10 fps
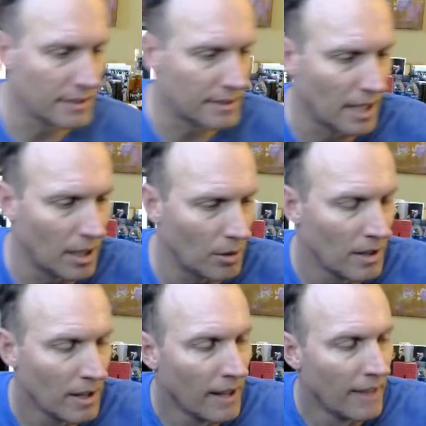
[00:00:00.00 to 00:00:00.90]
So
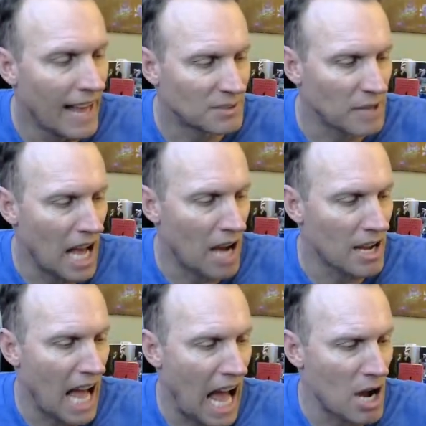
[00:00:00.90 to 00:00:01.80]
that's what
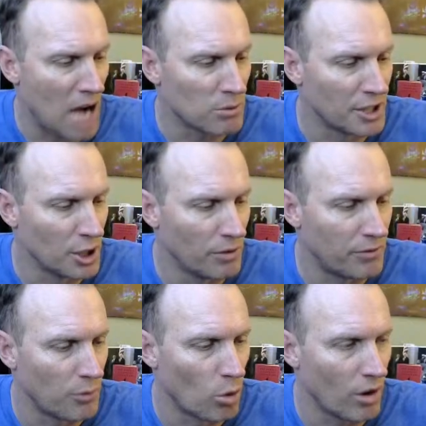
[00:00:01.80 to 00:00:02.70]
I would do
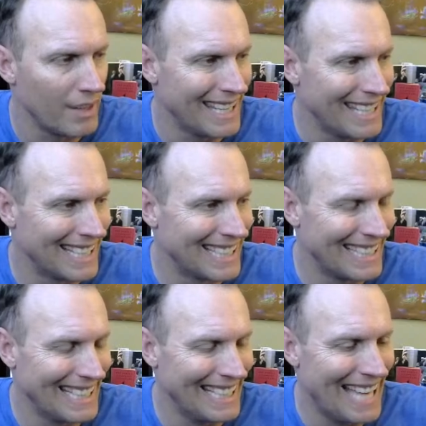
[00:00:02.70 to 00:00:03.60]
for the
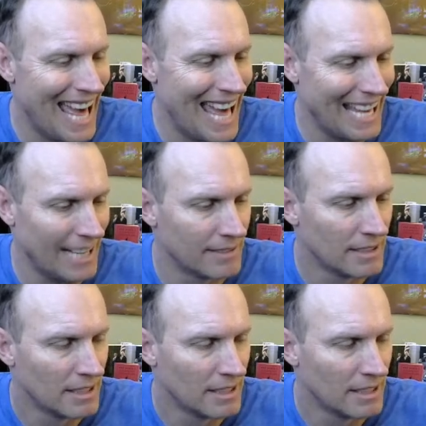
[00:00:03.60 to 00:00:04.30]
EA,